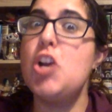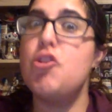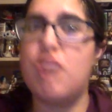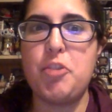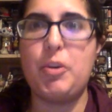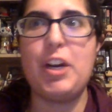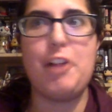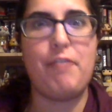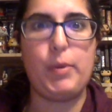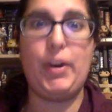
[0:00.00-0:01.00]
January
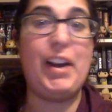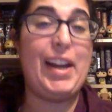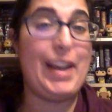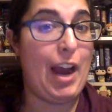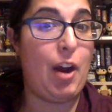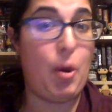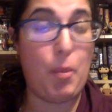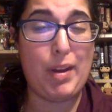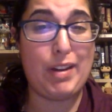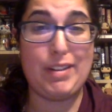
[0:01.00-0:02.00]
and February now
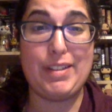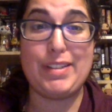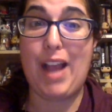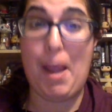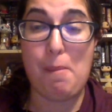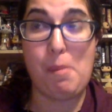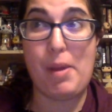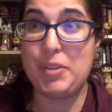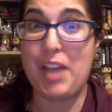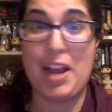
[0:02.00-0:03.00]
because I'm
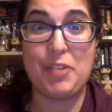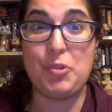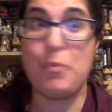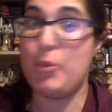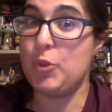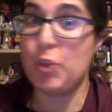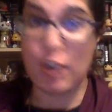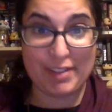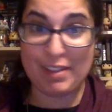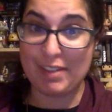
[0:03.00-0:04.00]
about to enter the most
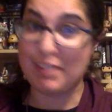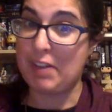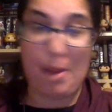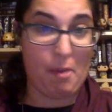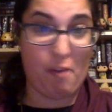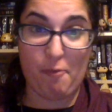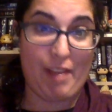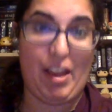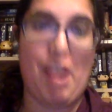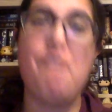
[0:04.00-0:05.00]
craziest time of my
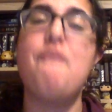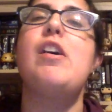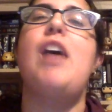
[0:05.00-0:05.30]
life.